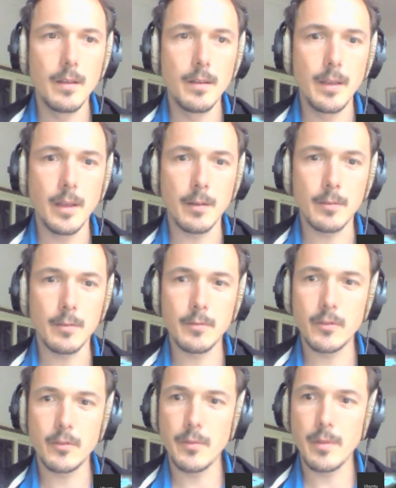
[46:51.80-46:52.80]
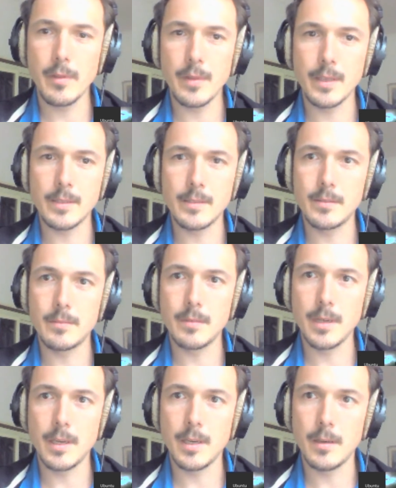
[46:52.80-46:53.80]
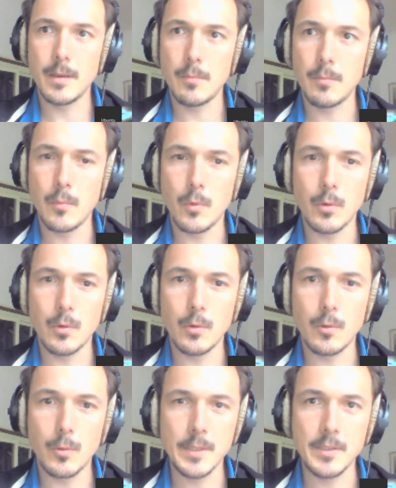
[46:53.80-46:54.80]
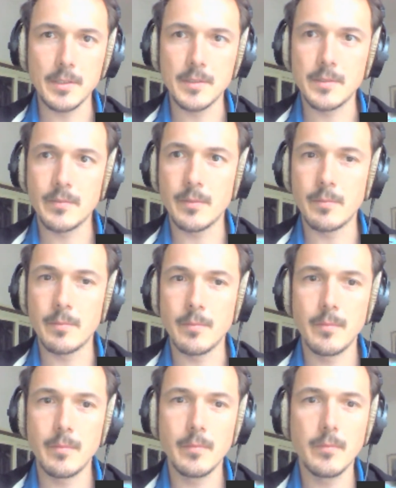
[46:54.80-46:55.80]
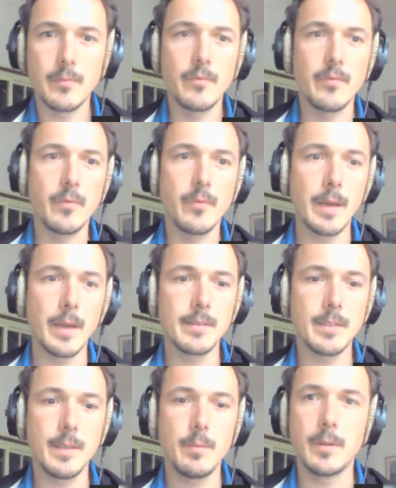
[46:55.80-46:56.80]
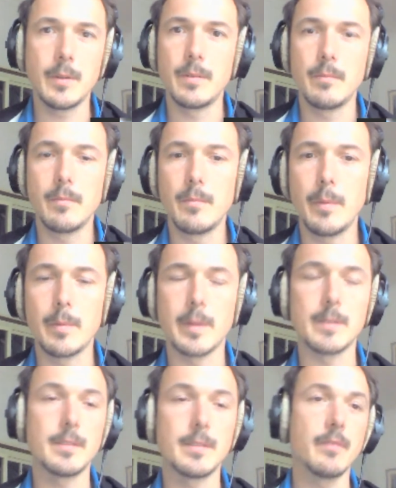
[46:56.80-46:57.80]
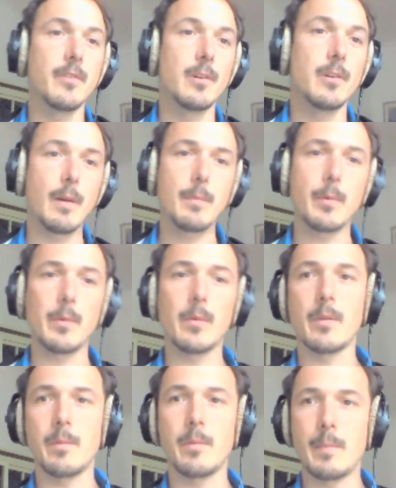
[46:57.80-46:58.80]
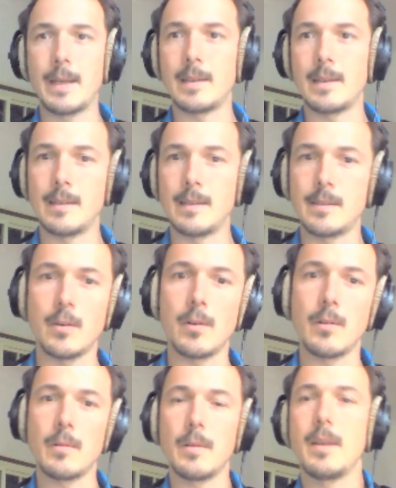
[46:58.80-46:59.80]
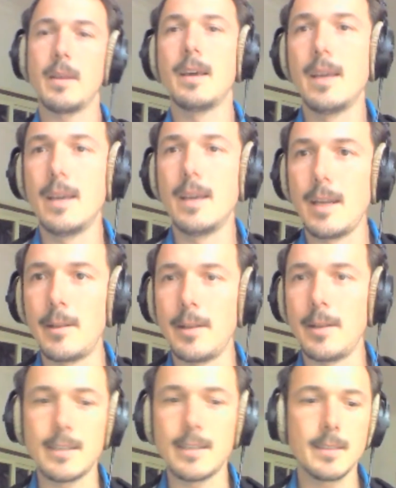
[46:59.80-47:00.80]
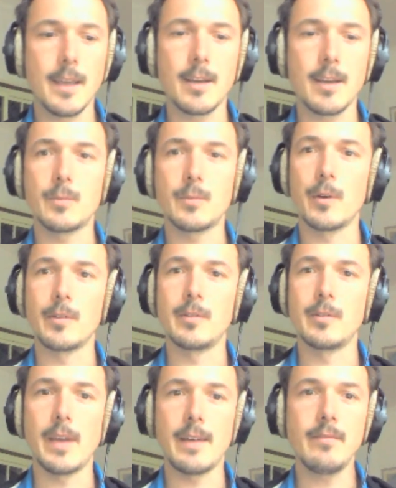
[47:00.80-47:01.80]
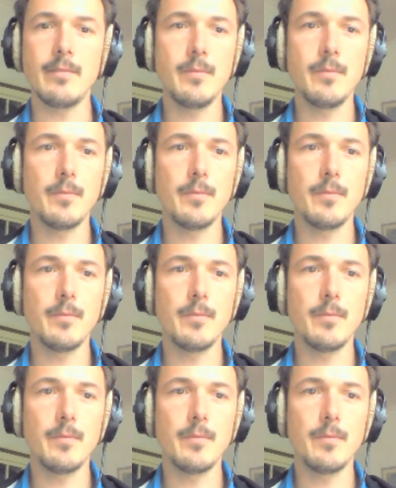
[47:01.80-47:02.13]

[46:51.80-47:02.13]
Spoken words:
Yeah, don't think there's more questions from IRC, but people can still follow up on the mailing list or in the next Hangouts we're going to have.